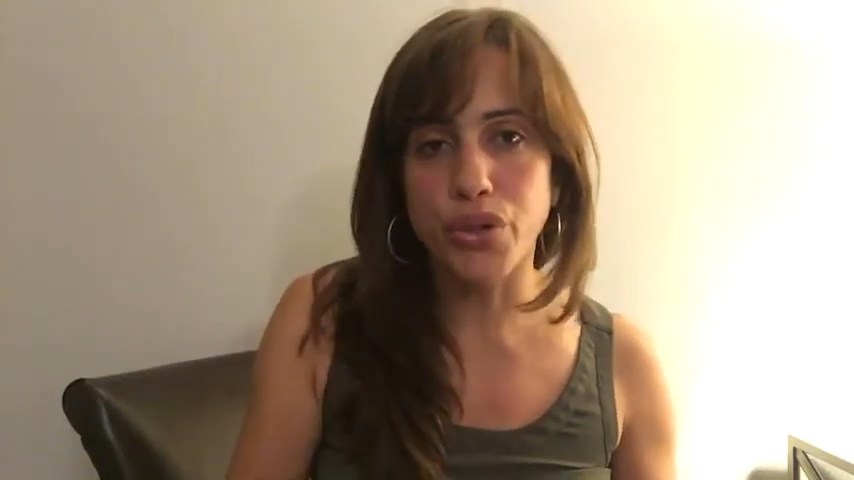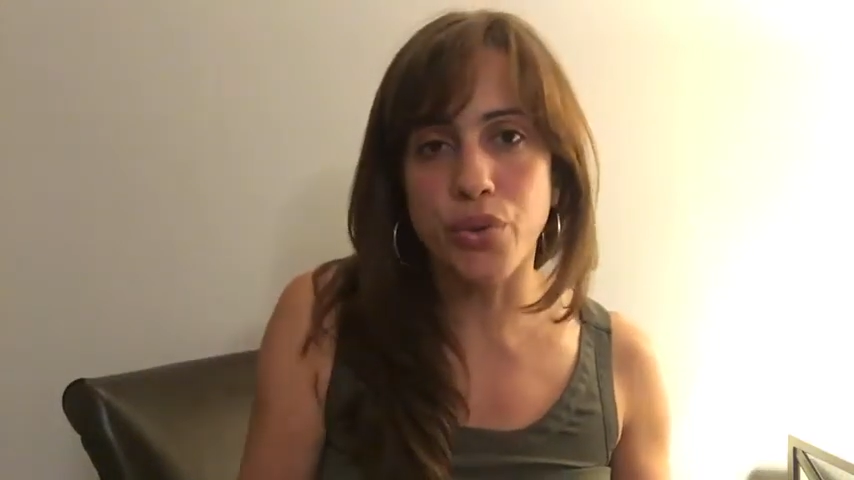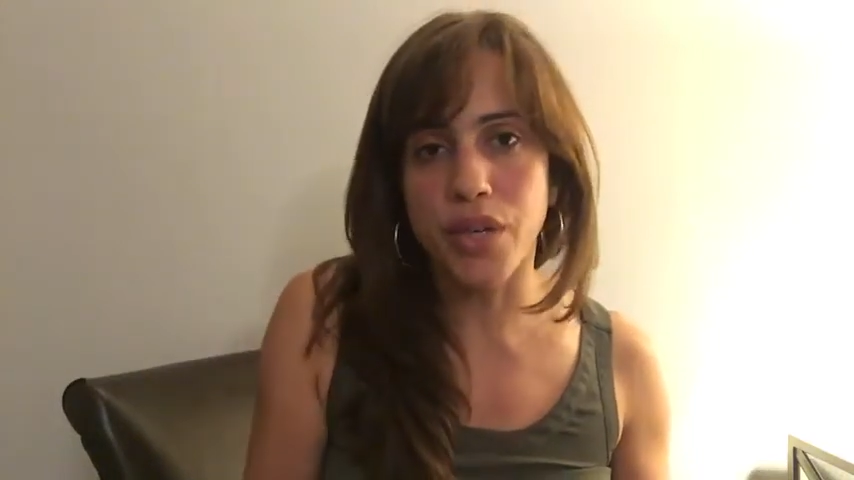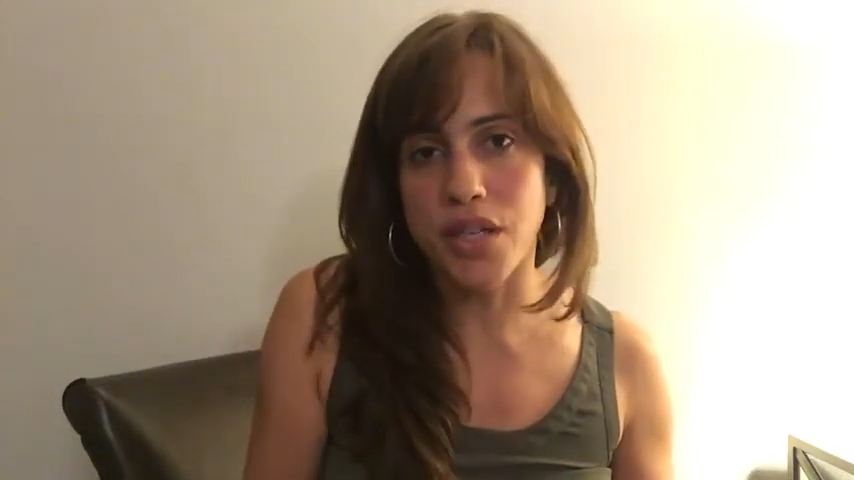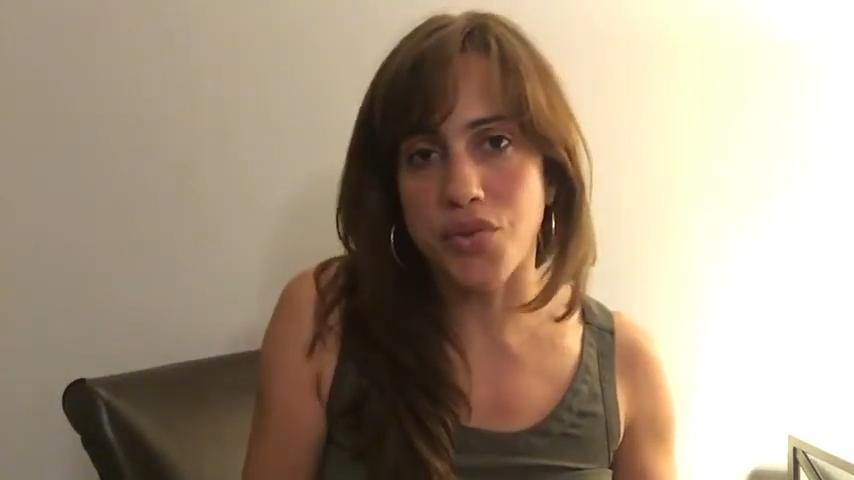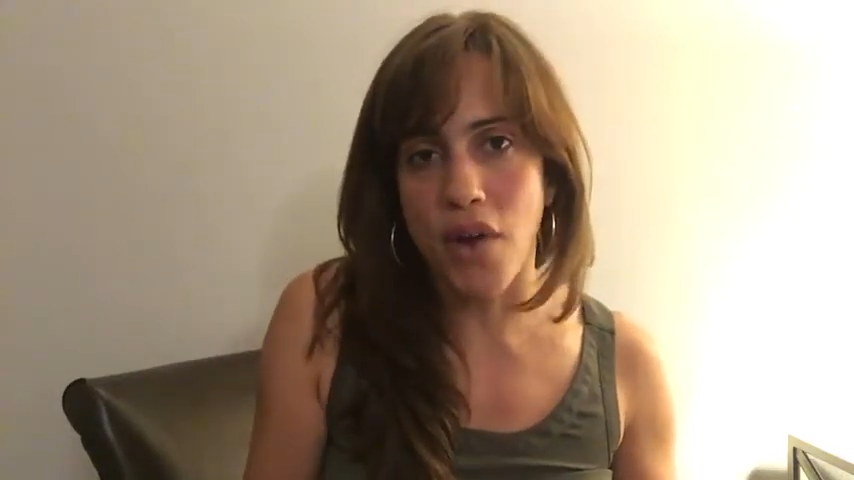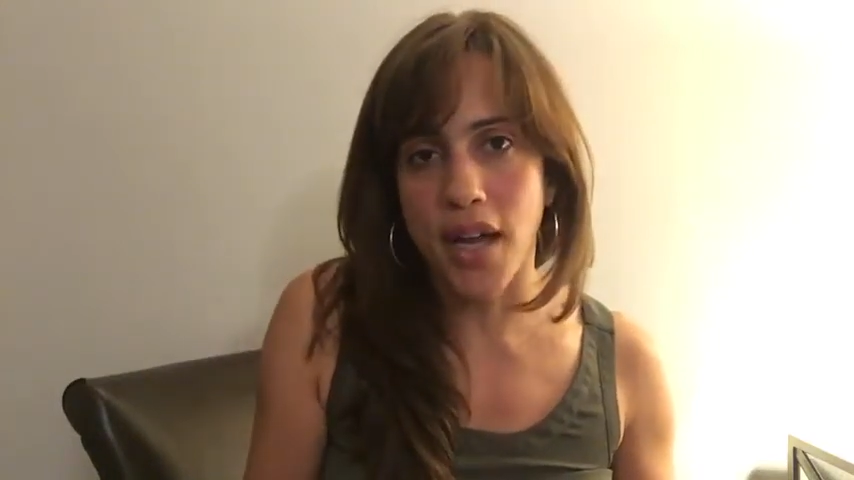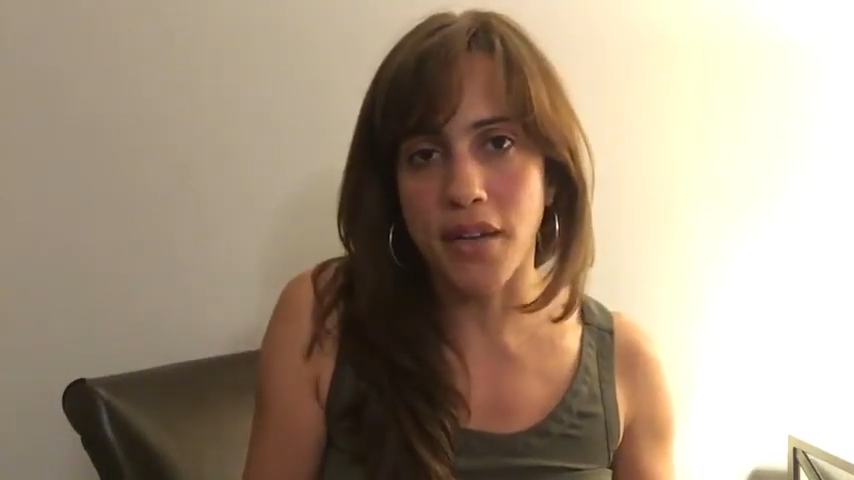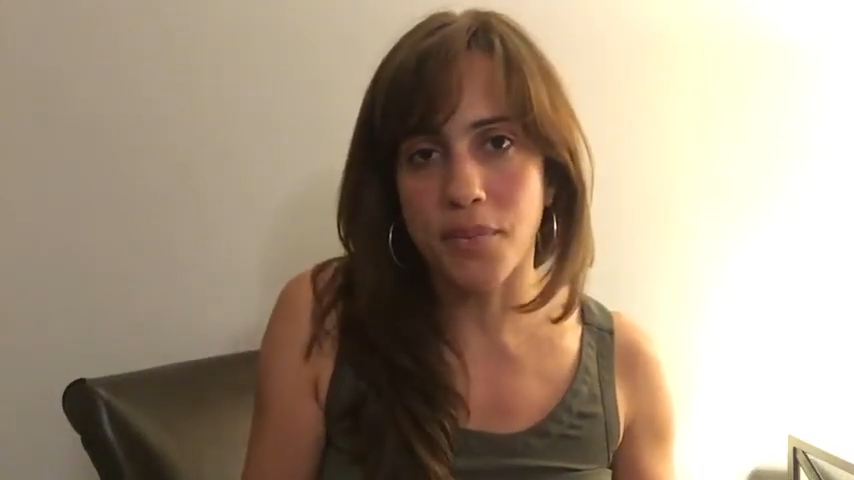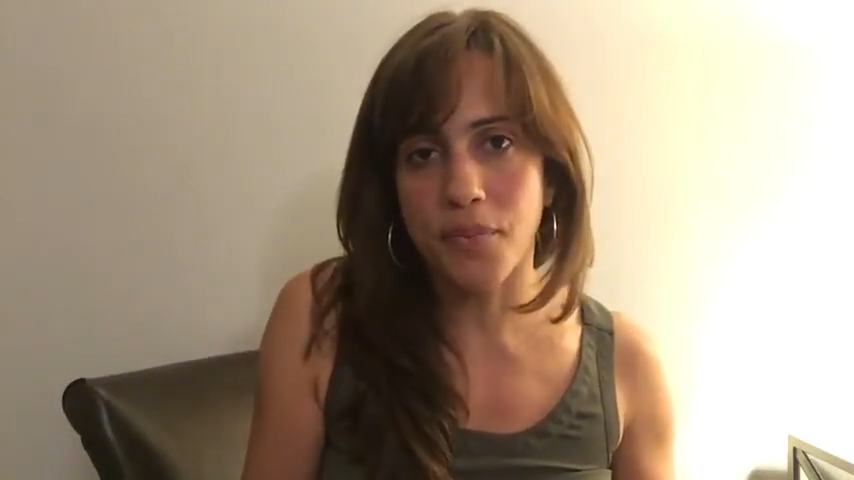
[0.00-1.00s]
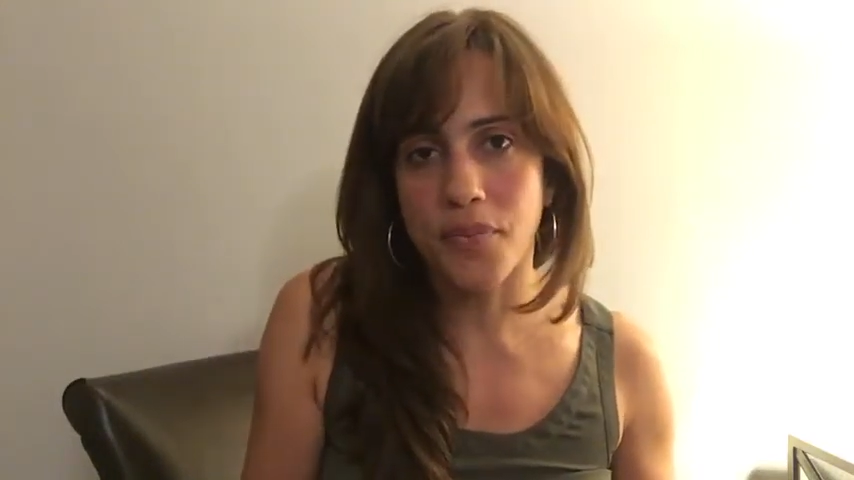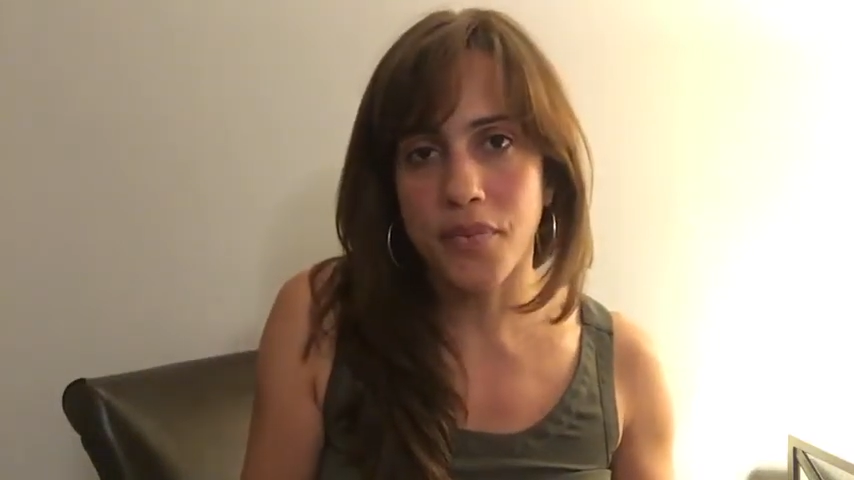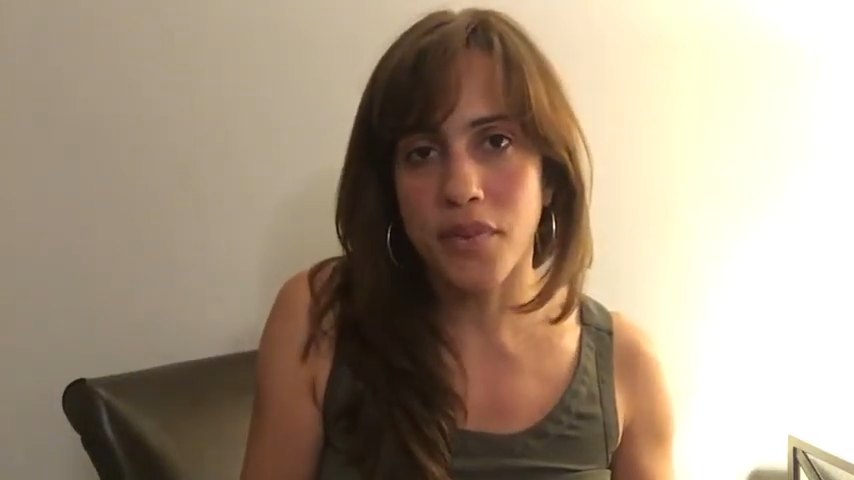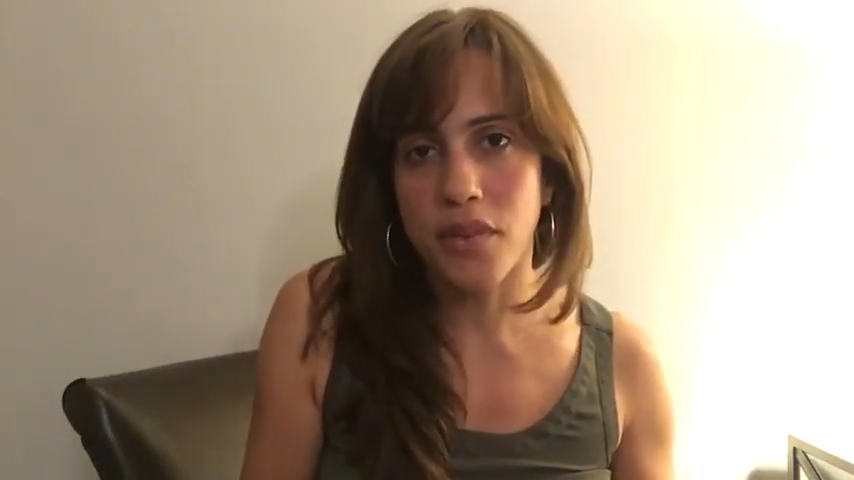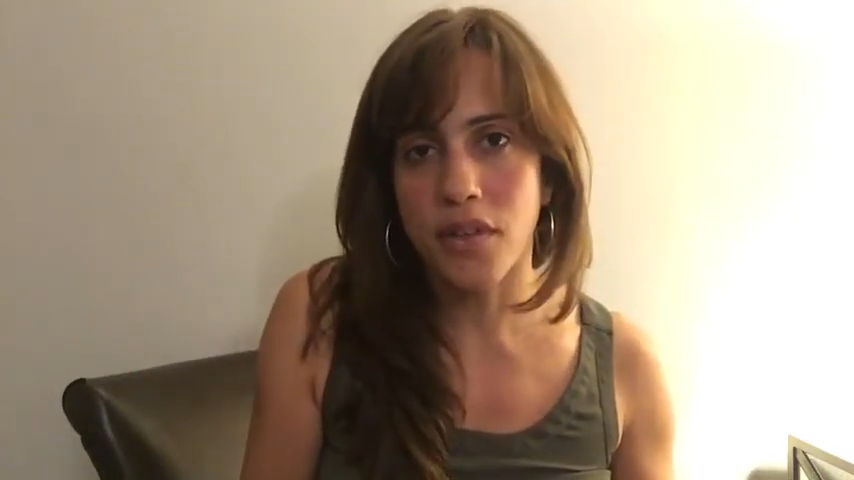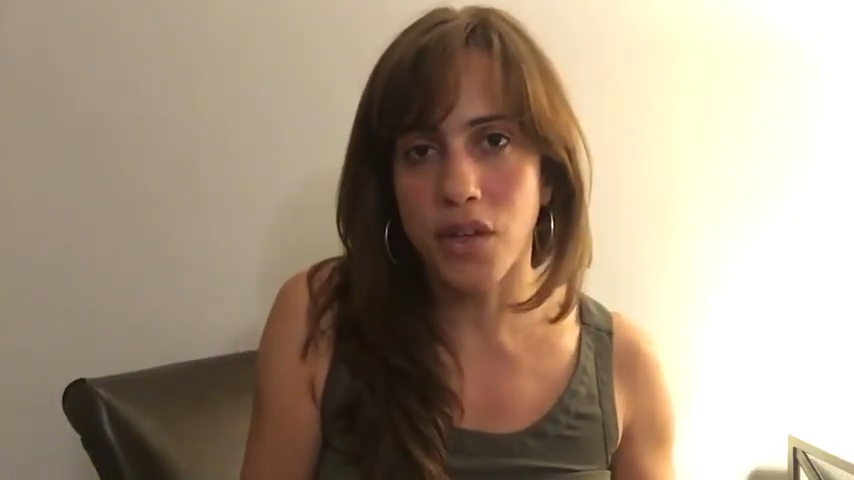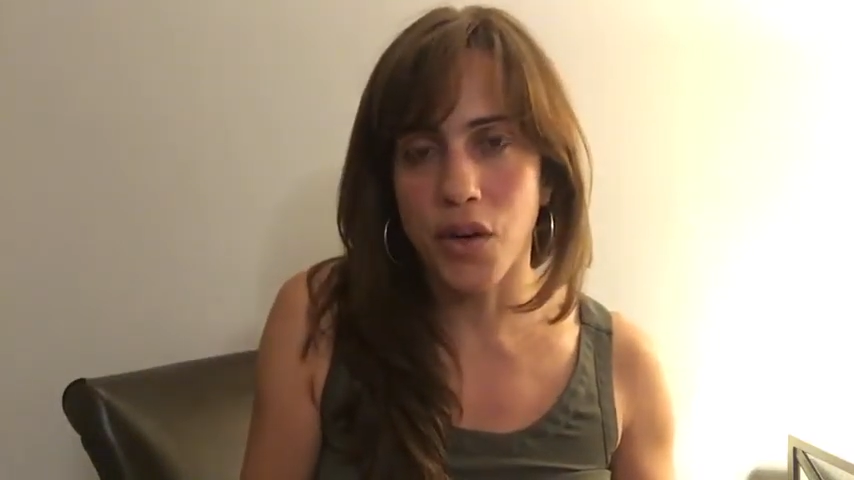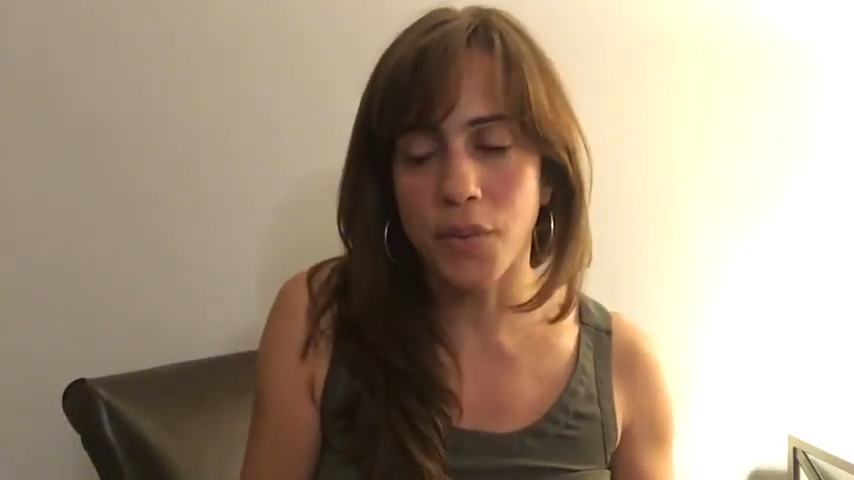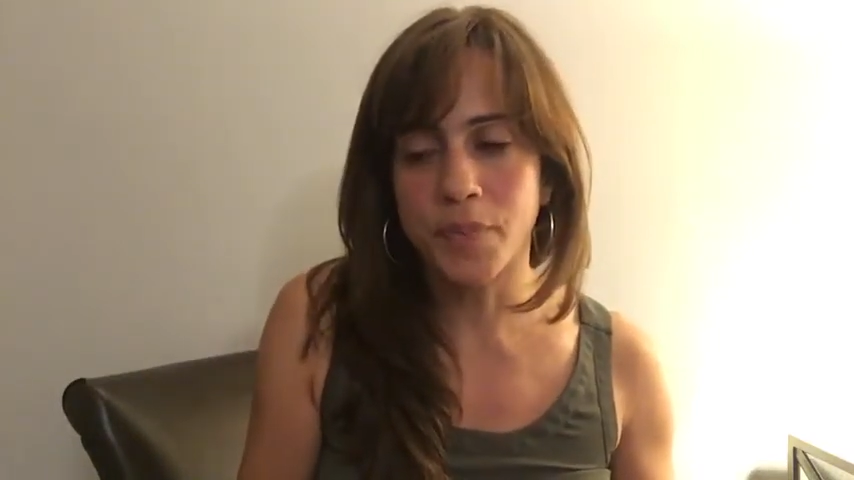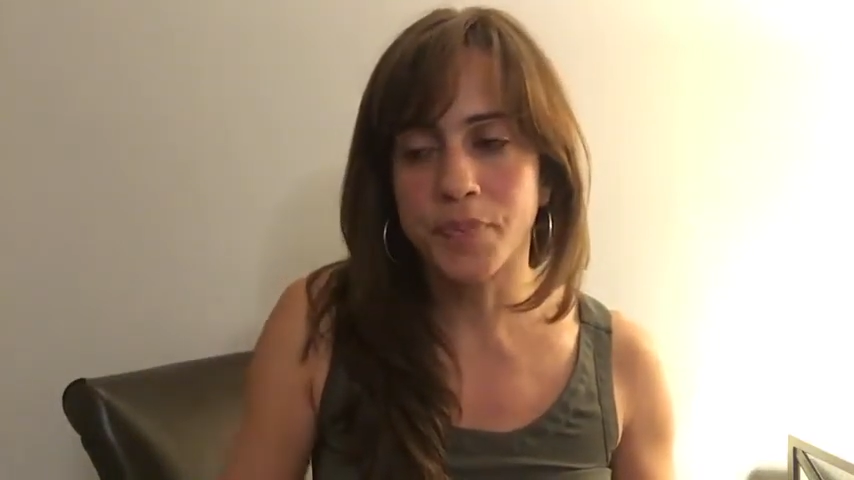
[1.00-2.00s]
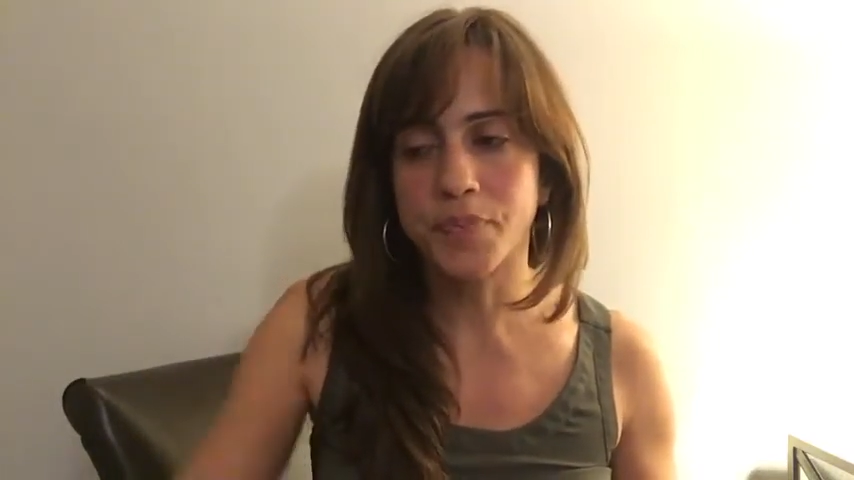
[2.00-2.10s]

doing is right, you know?